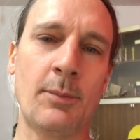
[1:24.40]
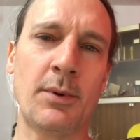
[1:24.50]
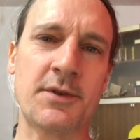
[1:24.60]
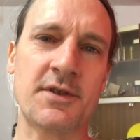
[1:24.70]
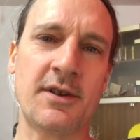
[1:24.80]

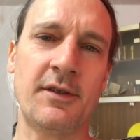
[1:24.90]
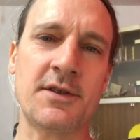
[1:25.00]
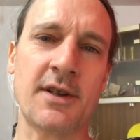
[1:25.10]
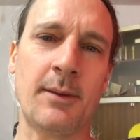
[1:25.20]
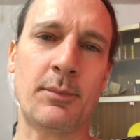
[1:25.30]

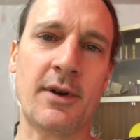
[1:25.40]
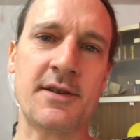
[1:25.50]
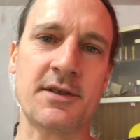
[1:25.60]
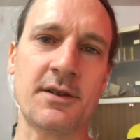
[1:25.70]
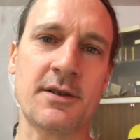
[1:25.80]
positivity and
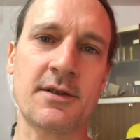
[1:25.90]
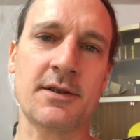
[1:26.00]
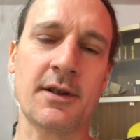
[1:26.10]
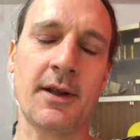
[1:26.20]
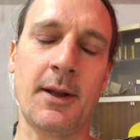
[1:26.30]

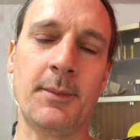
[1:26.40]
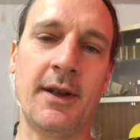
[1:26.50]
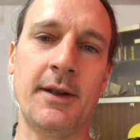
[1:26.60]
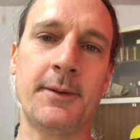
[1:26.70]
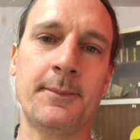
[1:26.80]
presence. I
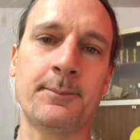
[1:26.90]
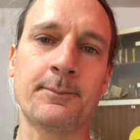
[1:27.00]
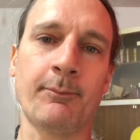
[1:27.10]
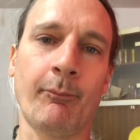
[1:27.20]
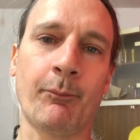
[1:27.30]
mean,
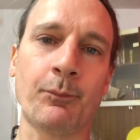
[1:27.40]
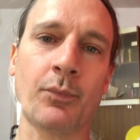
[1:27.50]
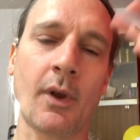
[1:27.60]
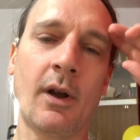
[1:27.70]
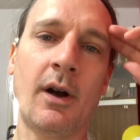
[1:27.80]

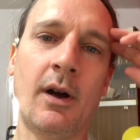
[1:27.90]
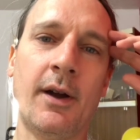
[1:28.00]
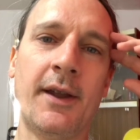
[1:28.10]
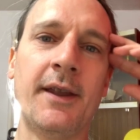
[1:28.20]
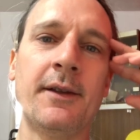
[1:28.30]

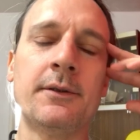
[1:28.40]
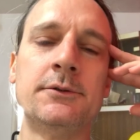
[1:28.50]
I